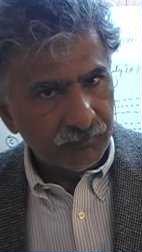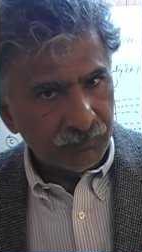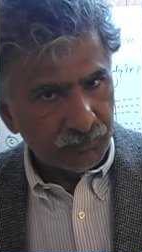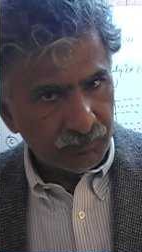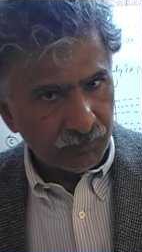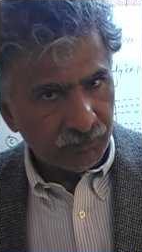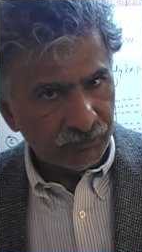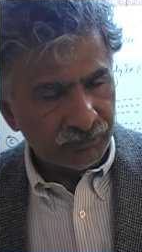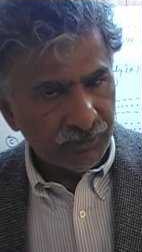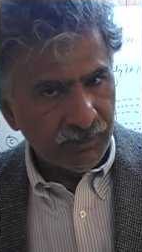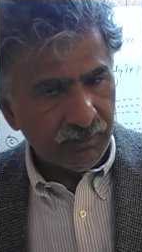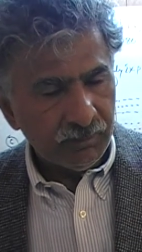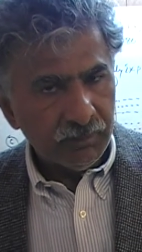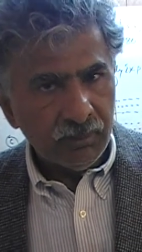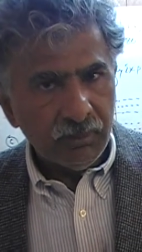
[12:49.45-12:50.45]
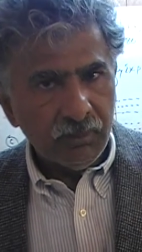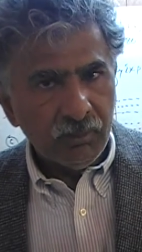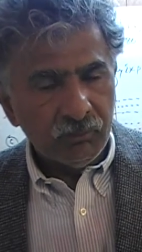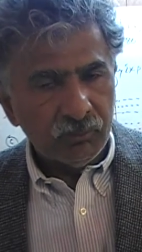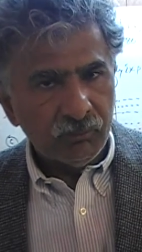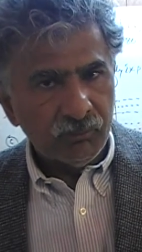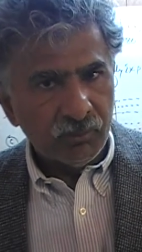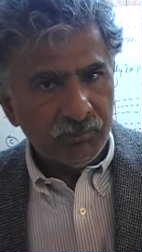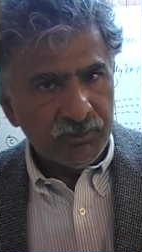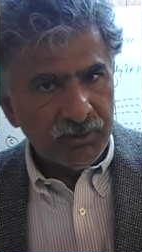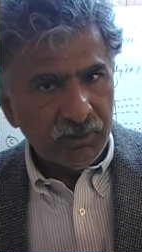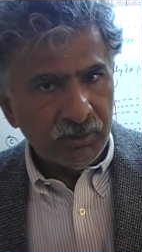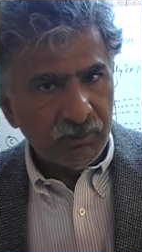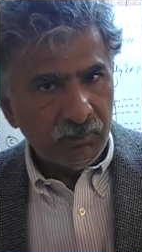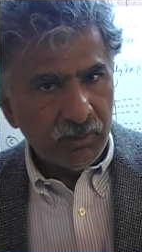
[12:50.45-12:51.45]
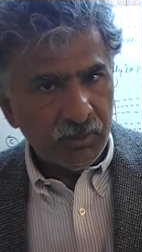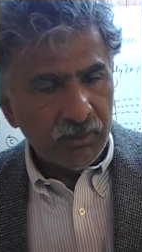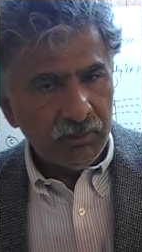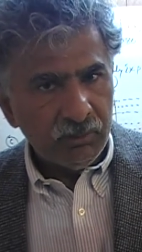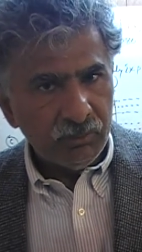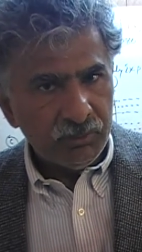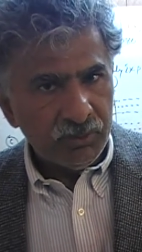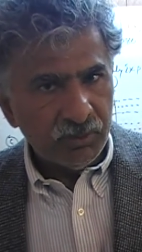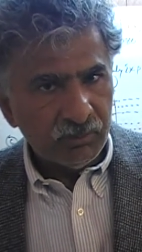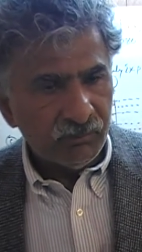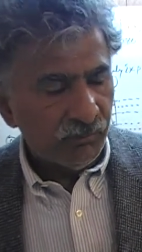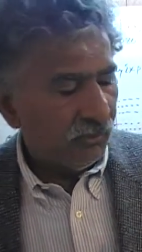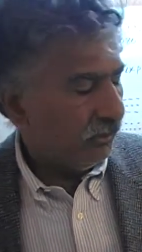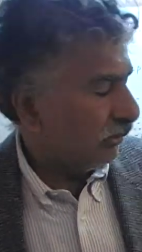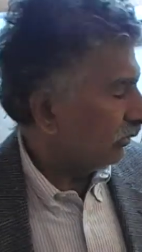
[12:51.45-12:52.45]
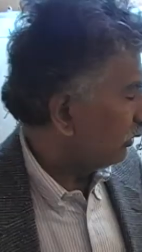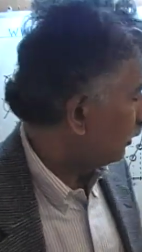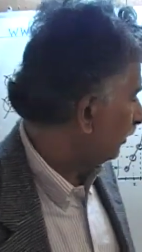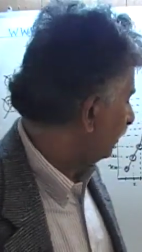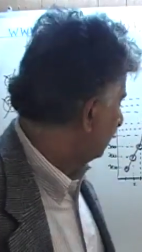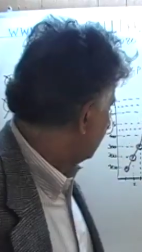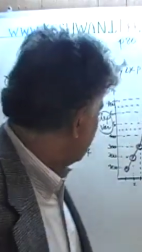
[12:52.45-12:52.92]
Do you understand? So from year one to year four,